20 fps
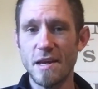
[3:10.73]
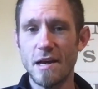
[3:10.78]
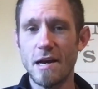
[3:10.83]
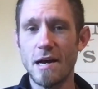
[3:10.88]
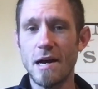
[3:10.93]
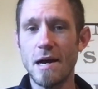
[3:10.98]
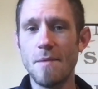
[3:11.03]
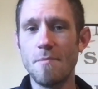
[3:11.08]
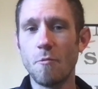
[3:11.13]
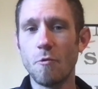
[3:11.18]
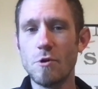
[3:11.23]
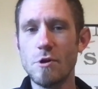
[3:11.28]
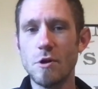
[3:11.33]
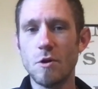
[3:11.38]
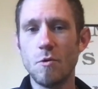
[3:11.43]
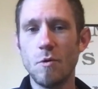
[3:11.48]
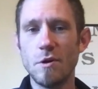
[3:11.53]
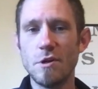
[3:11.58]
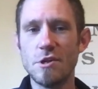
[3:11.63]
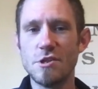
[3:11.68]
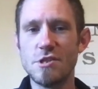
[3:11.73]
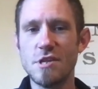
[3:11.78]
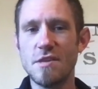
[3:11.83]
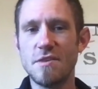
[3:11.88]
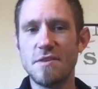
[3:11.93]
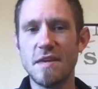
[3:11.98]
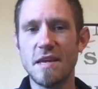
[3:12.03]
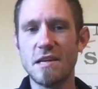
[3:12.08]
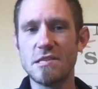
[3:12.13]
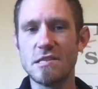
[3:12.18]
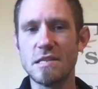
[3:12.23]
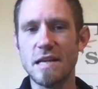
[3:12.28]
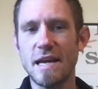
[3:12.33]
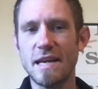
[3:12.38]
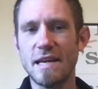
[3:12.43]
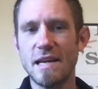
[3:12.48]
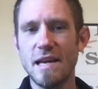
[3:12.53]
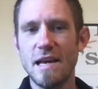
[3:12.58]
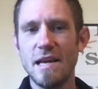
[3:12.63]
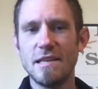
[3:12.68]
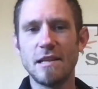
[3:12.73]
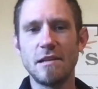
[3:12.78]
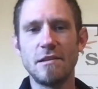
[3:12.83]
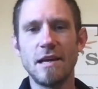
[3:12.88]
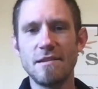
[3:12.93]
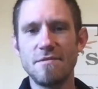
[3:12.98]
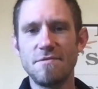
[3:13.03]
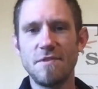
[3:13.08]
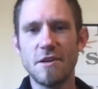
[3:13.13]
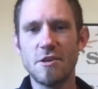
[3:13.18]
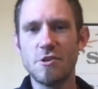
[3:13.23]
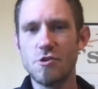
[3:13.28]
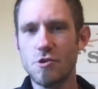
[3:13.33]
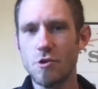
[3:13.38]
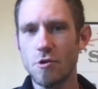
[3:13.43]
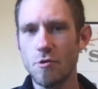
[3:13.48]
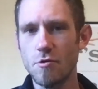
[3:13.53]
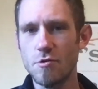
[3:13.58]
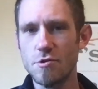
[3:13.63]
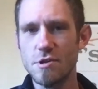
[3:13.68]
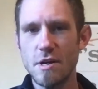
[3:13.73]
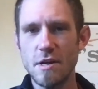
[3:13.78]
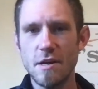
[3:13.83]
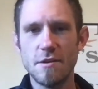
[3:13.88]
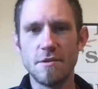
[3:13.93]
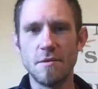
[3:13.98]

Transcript: where you're going to see things like the light fixtures,